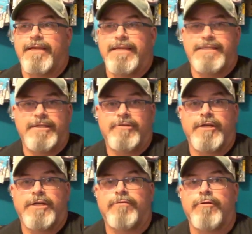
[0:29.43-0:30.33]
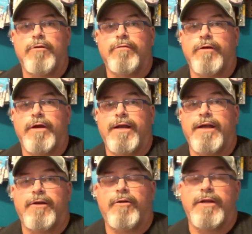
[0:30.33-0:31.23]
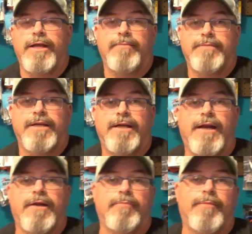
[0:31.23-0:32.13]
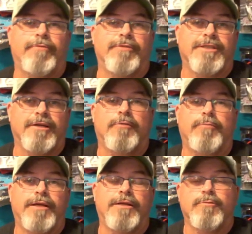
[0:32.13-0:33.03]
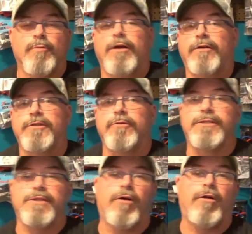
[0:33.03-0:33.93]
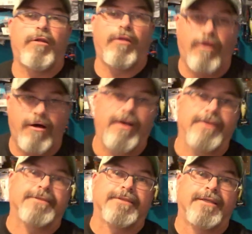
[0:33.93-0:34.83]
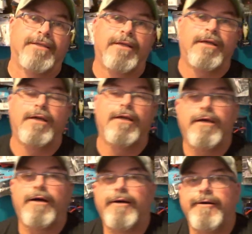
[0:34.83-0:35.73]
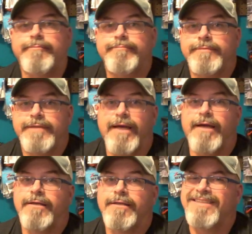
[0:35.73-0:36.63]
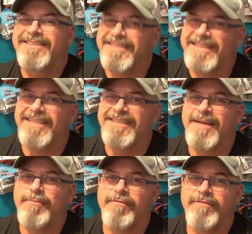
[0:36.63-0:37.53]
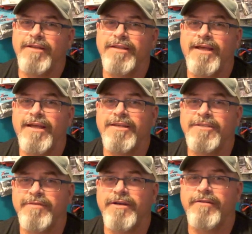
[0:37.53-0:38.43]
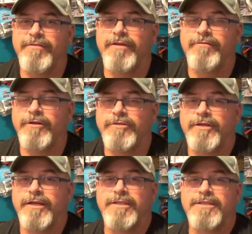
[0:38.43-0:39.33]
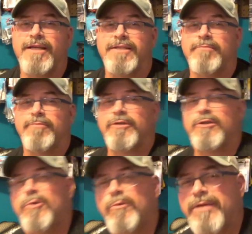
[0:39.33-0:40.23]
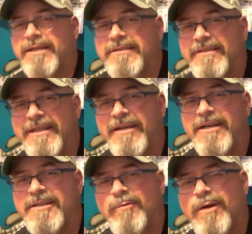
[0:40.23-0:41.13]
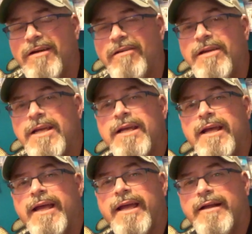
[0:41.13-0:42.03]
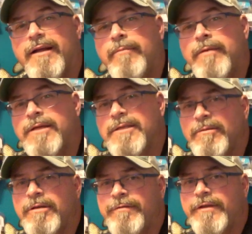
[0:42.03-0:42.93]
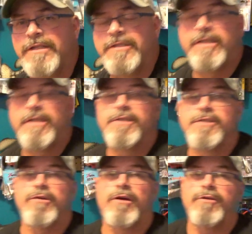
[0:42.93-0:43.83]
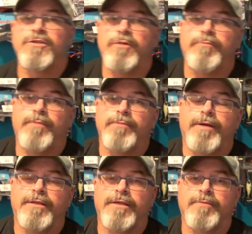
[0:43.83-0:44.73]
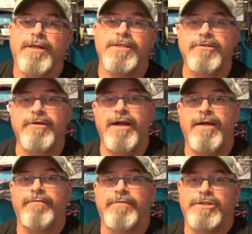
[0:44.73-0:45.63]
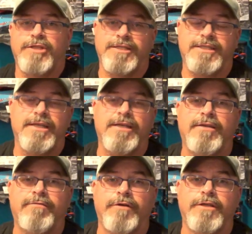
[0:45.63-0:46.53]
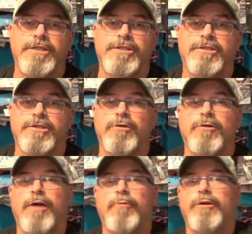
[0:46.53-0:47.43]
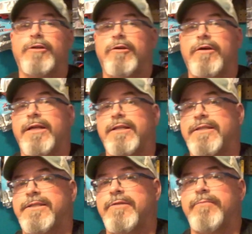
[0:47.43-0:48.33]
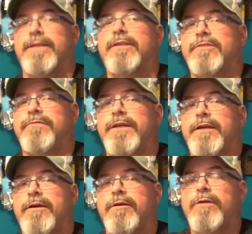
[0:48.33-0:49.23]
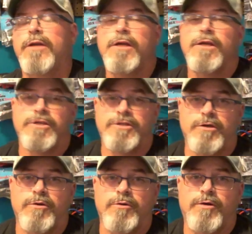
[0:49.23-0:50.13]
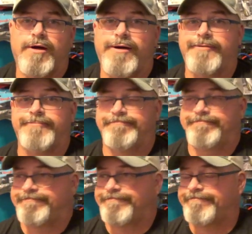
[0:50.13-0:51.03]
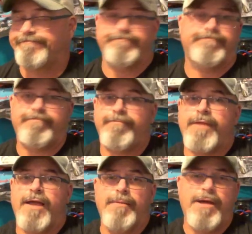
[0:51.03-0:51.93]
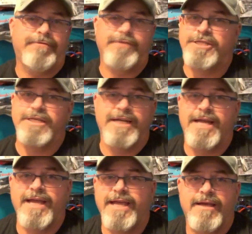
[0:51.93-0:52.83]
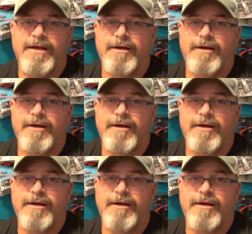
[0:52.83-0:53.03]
it didn't transfer over, and I had already emptied it out of my recycle bin as well, so it's all lost. Yeah, that's the second time I've done that, and it's very, very frustrating because I had some really cool pics on there as well, and some good footage. So I was a little bummed about that, but I still have the chesty footage, so I wanted to go ahead and still make this video. So I'm out fishing today,